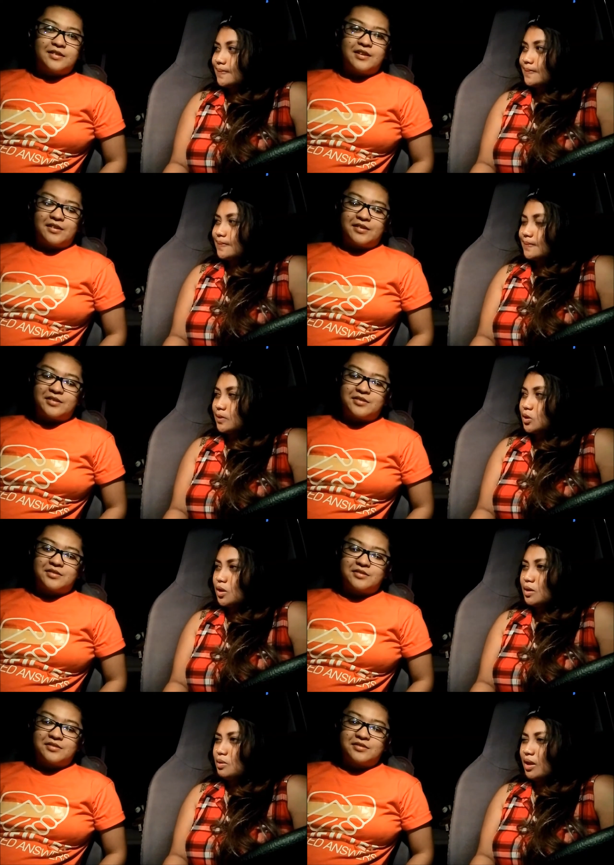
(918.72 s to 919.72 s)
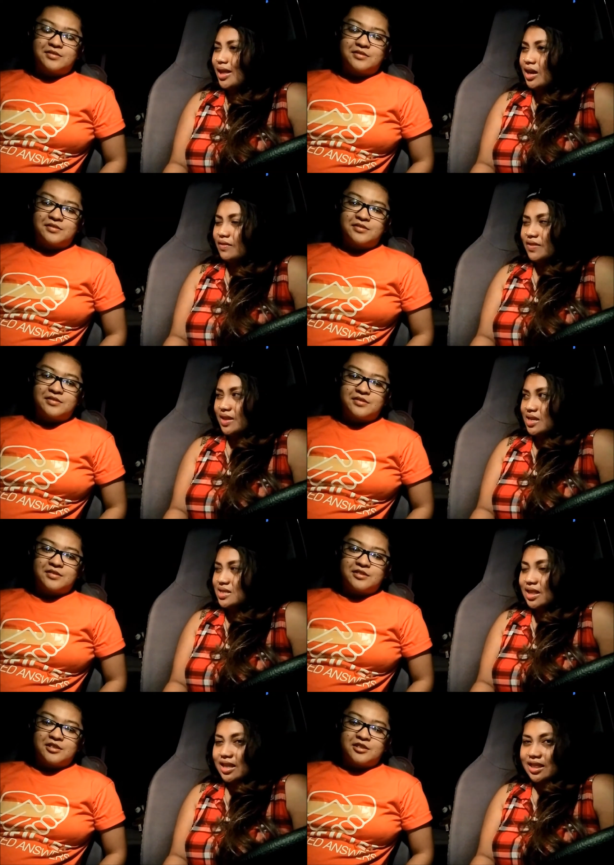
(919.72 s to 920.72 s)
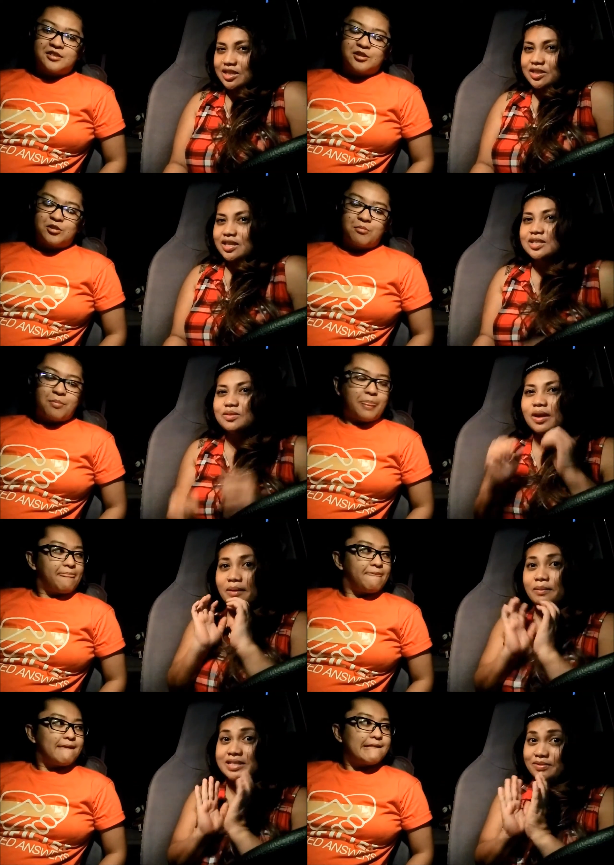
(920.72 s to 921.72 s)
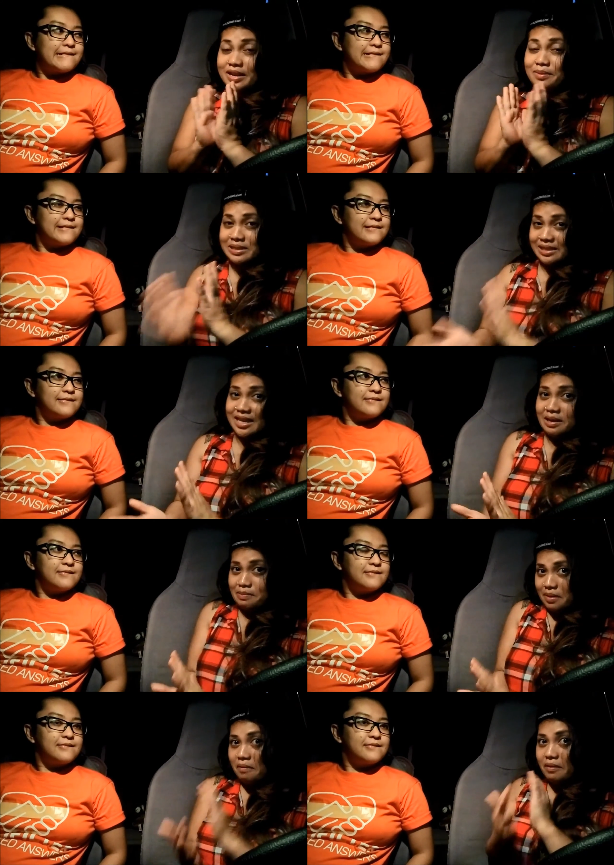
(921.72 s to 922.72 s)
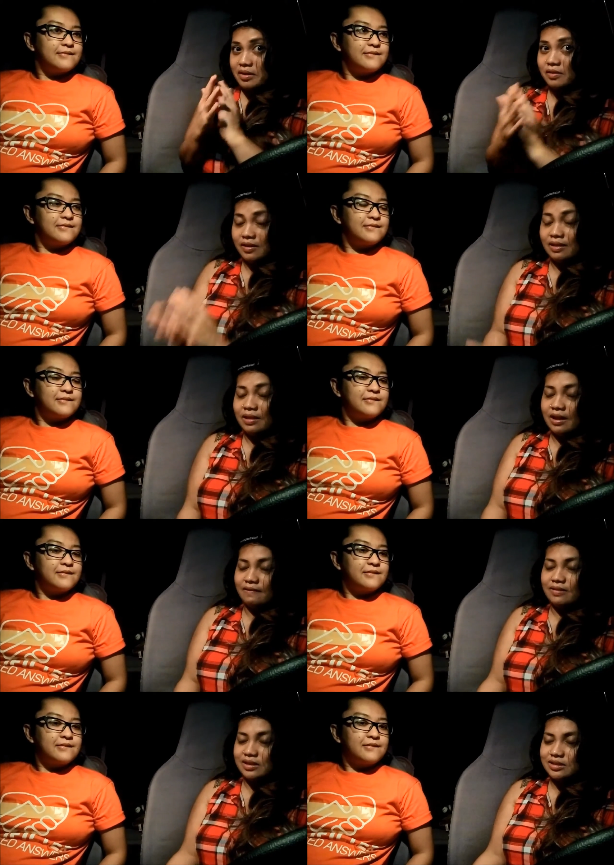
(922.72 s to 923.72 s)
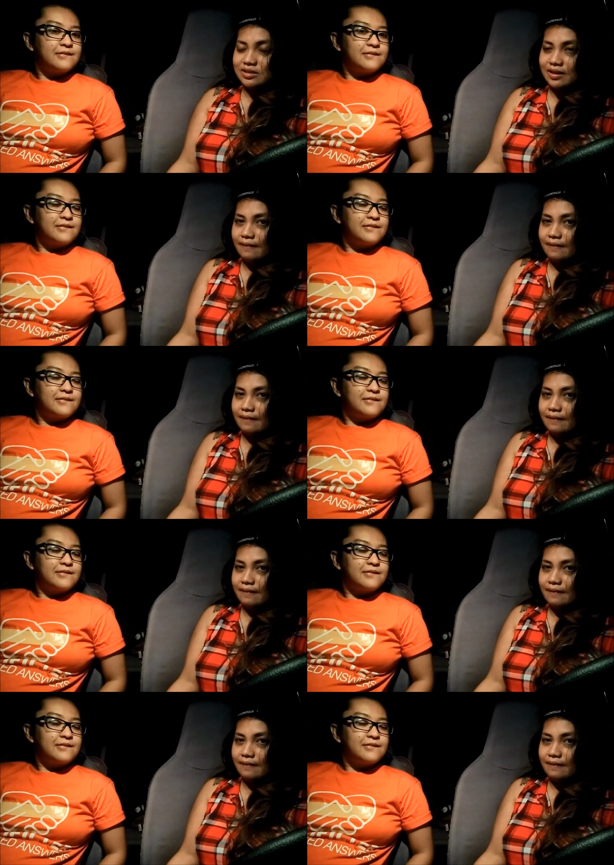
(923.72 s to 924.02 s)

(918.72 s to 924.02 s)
Speaker 1: yeah, to learn a lot of things. I think that's that's why I'm what I'm excited about. I want to learn a lot of things